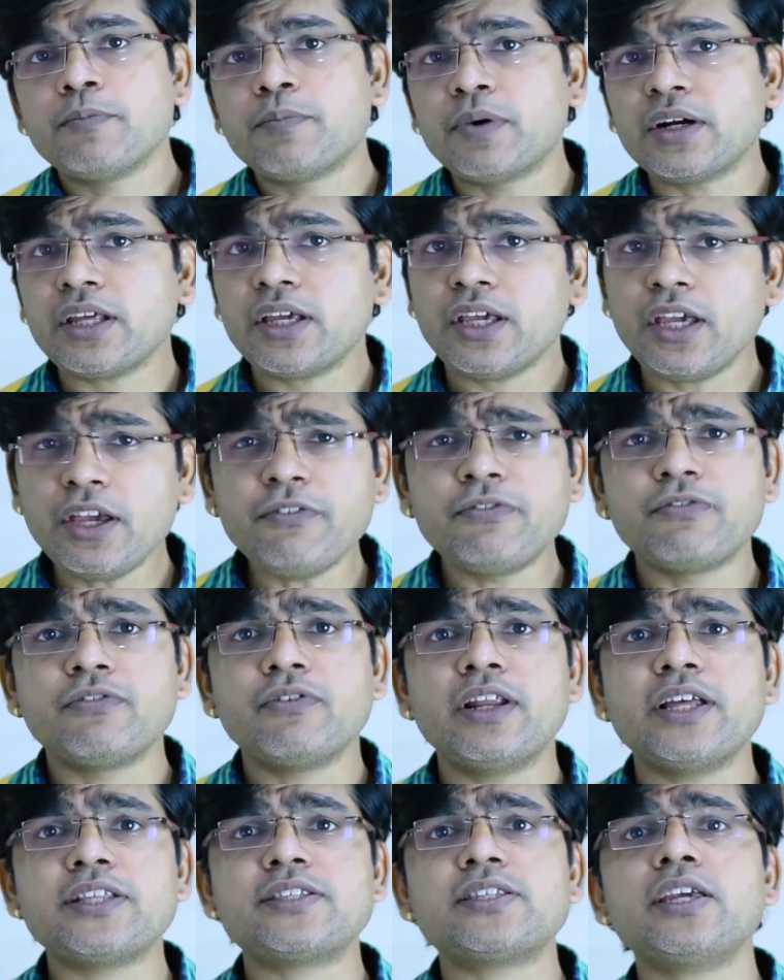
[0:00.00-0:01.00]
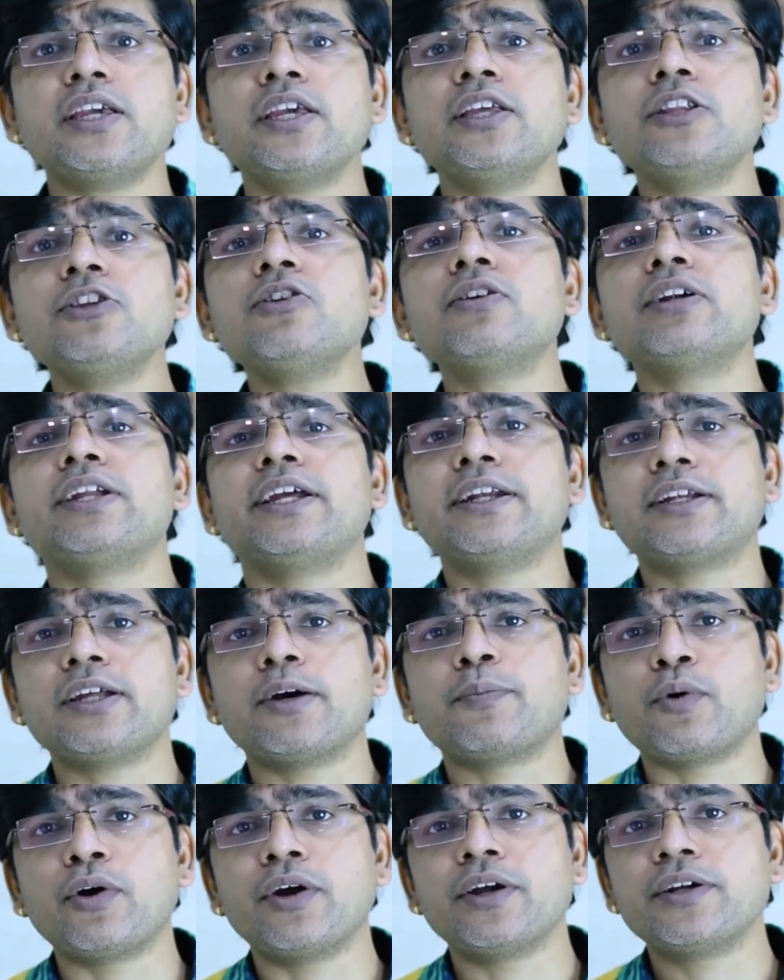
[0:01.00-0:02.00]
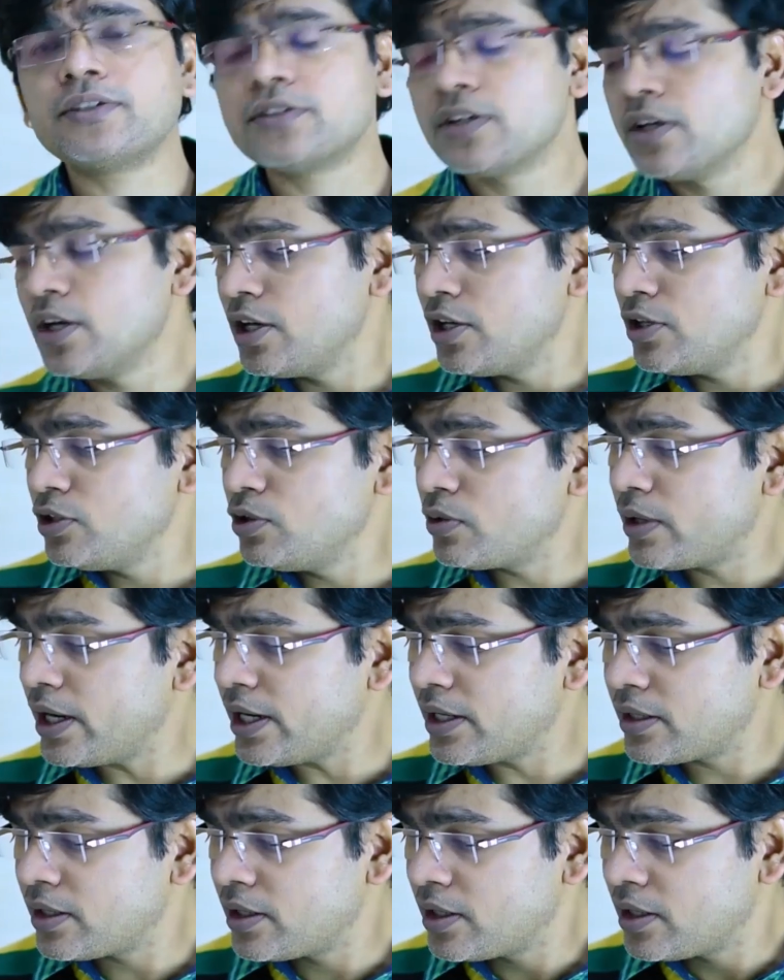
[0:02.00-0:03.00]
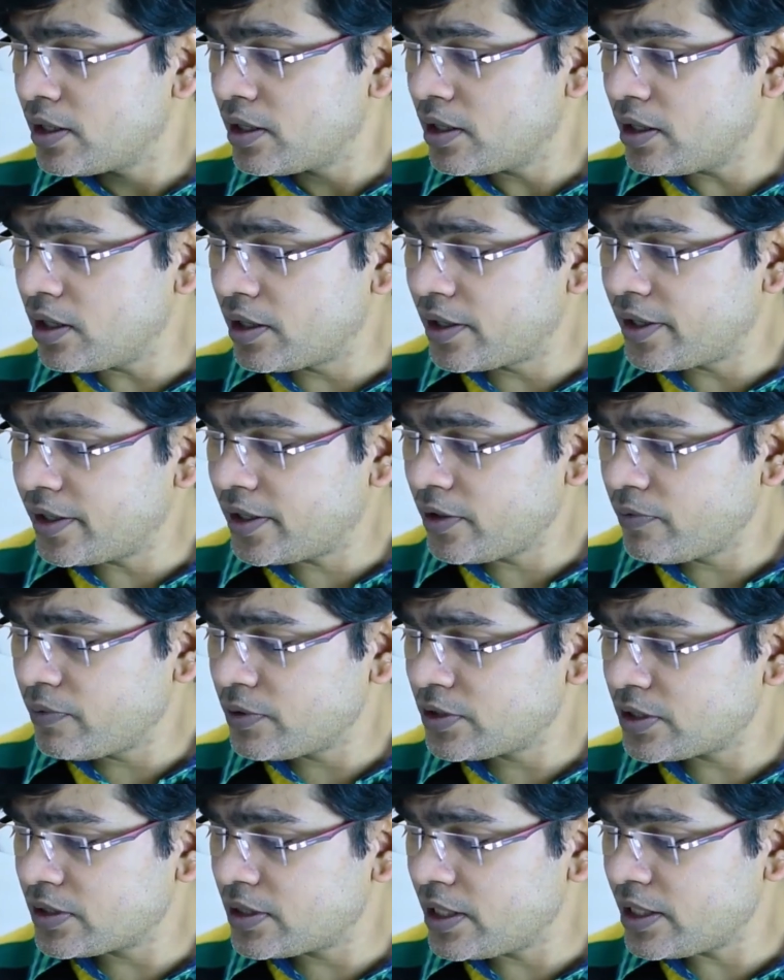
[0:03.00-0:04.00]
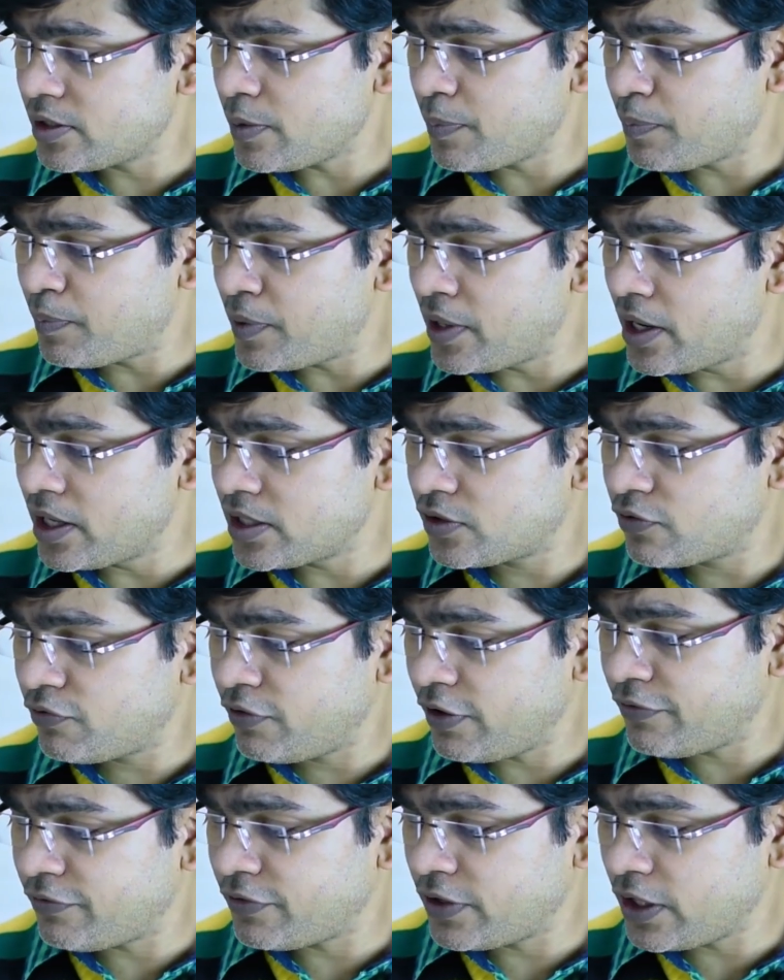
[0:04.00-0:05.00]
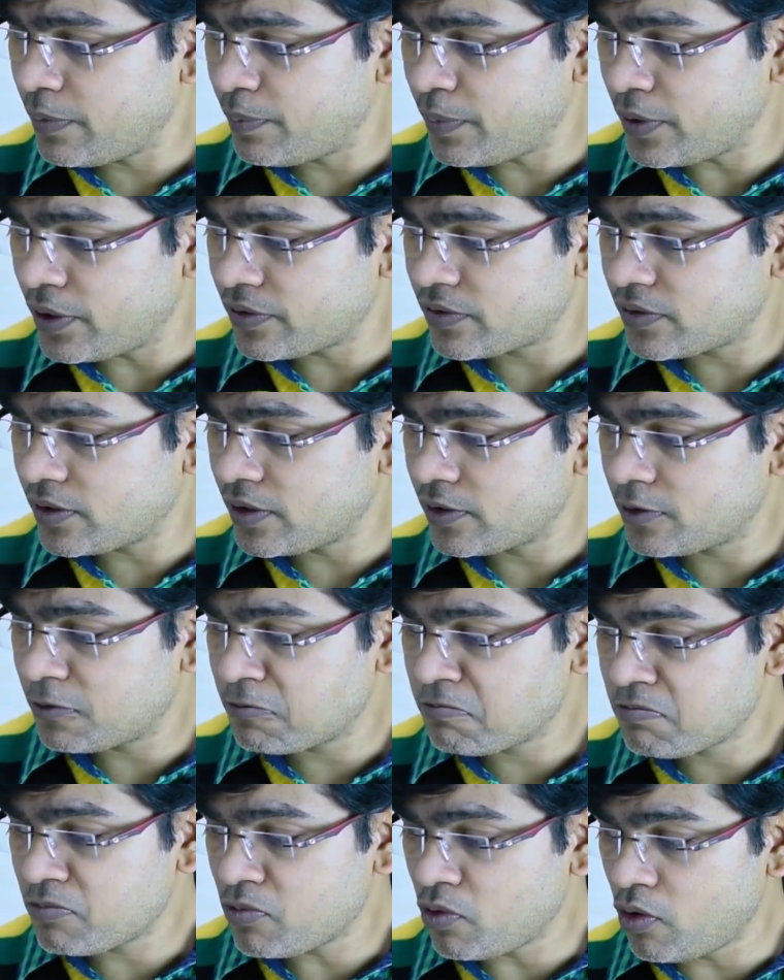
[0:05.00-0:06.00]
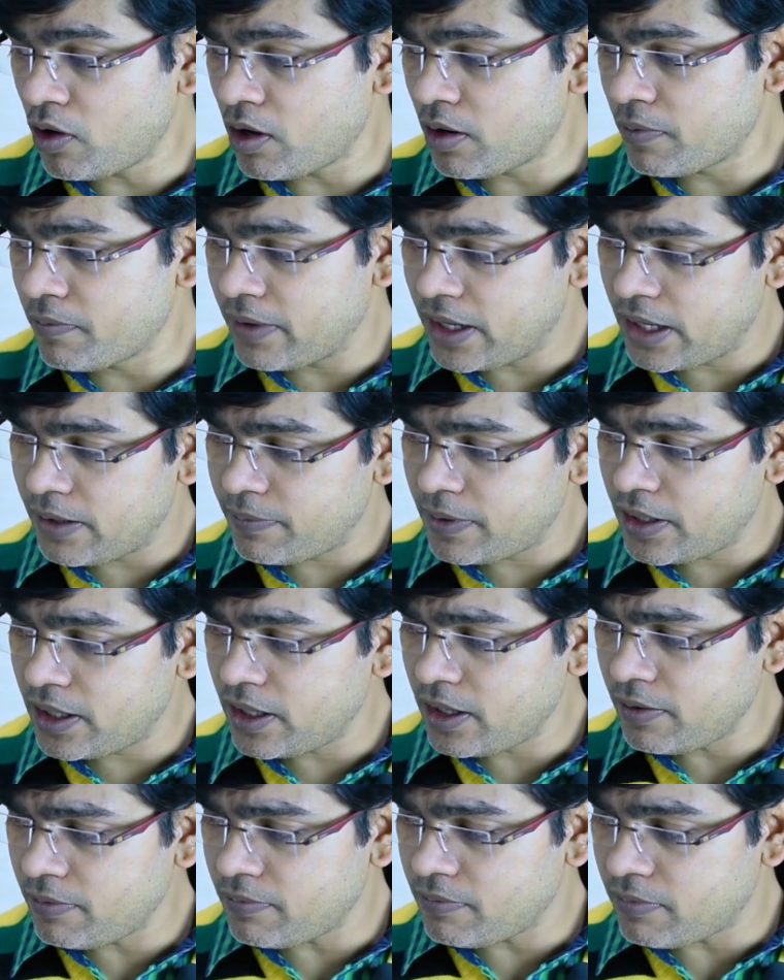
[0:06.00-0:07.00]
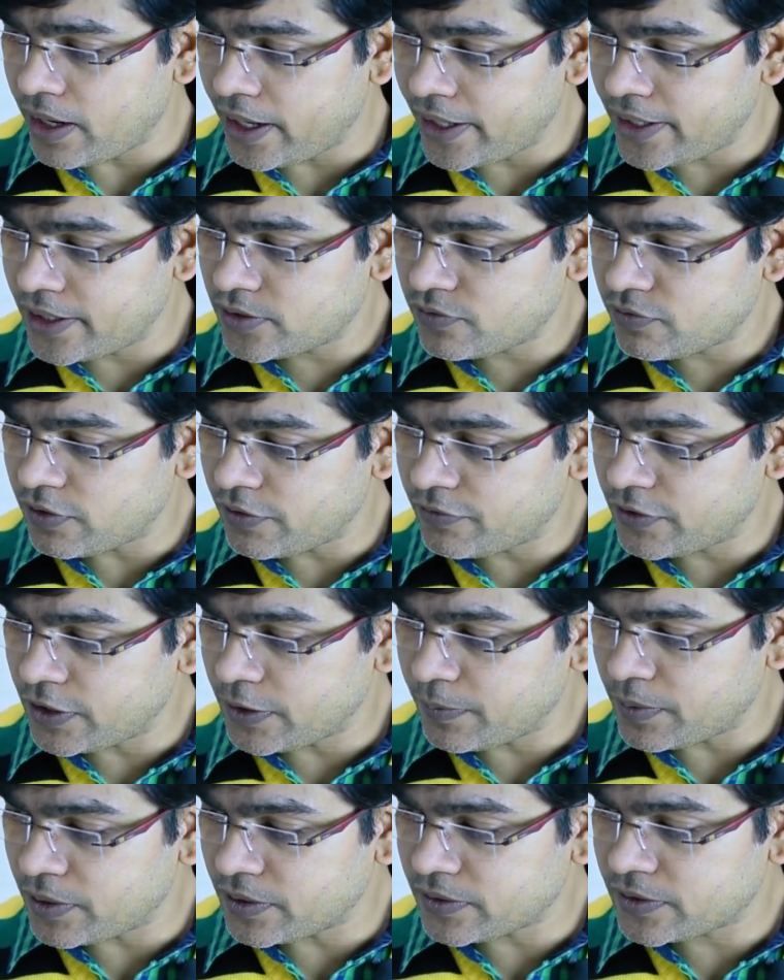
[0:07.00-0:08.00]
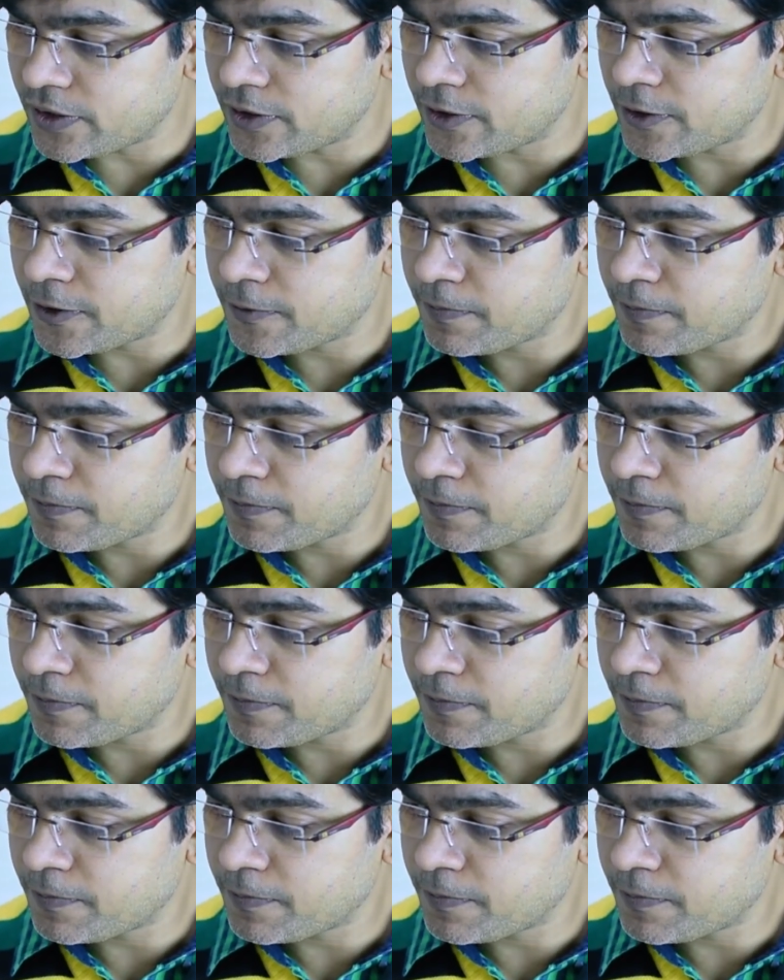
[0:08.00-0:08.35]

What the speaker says: But if let's say in your data points you get a return which is, let's say, plus 50% or maybe minus 50%,